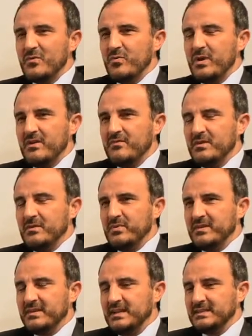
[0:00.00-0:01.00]
we have
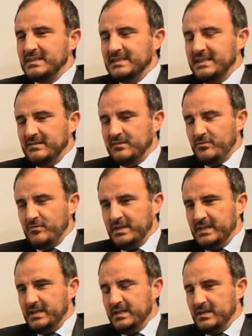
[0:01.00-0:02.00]
presented this
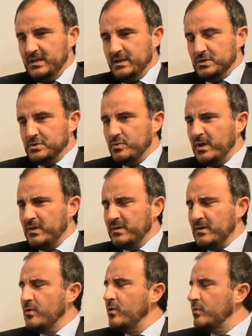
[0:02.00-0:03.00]
already 2 years
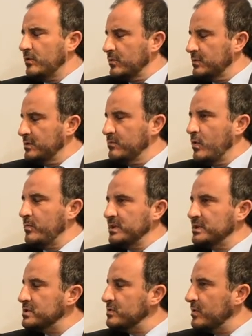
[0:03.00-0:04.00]
ago, the
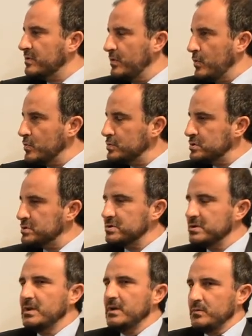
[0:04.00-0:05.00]
moment it was launched,
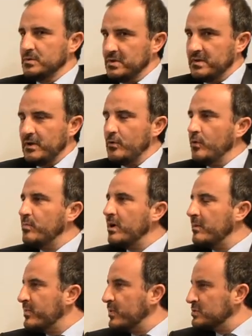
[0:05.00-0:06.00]
which is the global
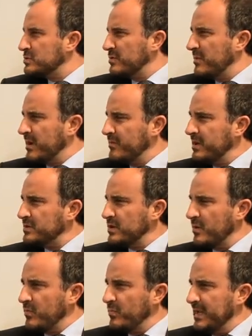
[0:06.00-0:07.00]
approach to migration
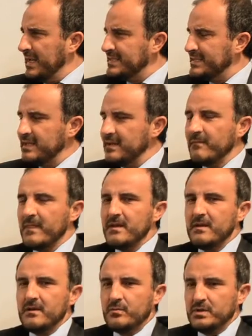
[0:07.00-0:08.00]
and mobility,
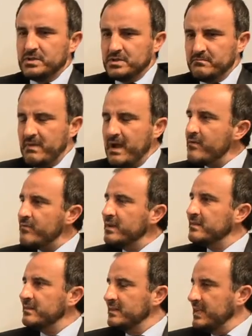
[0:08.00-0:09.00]
which
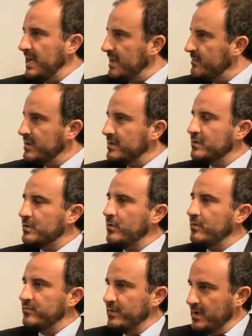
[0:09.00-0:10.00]
marries the elements
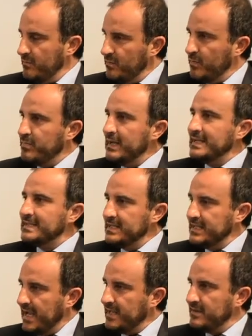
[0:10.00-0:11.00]
of
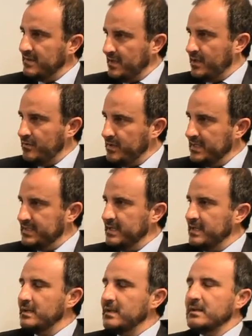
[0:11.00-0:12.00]
mobility and security